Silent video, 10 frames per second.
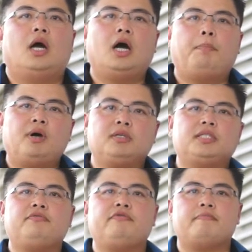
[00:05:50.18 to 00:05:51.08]
A
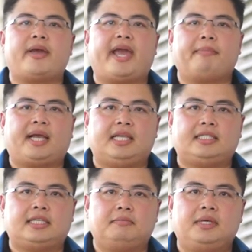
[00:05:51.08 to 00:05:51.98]
positive feedback
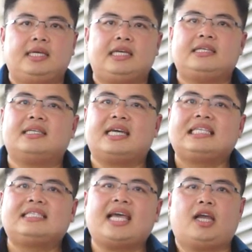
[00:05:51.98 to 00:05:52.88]
mechanism is the
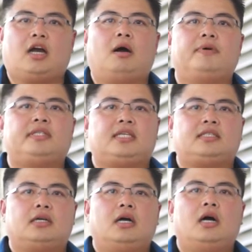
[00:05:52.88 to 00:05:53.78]
exact
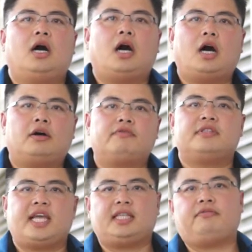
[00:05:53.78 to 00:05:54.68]
opposite of
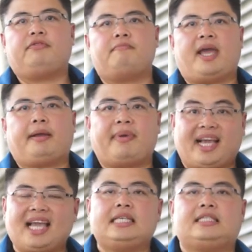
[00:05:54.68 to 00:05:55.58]
negative feedback
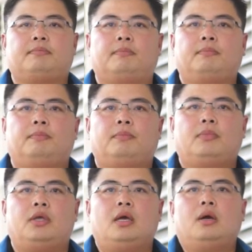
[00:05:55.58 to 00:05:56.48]
mechanism.
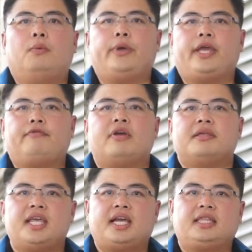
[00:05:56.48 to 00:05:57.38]
With
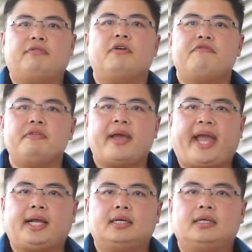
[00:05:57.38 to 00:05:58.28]
negative
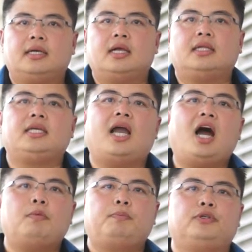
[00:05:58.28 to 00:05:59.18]
feedback, the
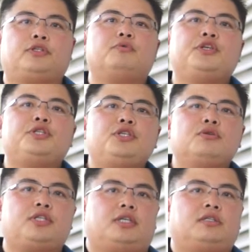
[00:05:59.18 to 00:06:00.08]
output
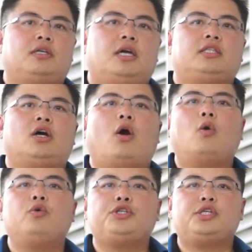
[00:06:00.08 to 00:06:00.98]
reduces the
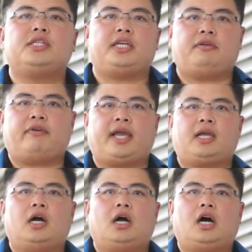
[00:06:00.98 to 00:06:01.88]
original
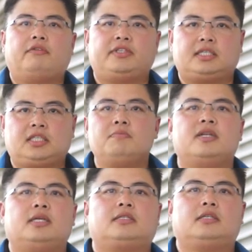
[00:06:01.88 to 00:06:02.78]
effect of the
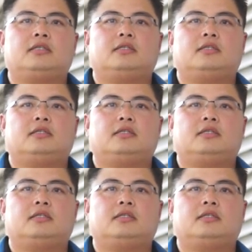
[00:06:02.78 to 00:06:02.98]
stimulus.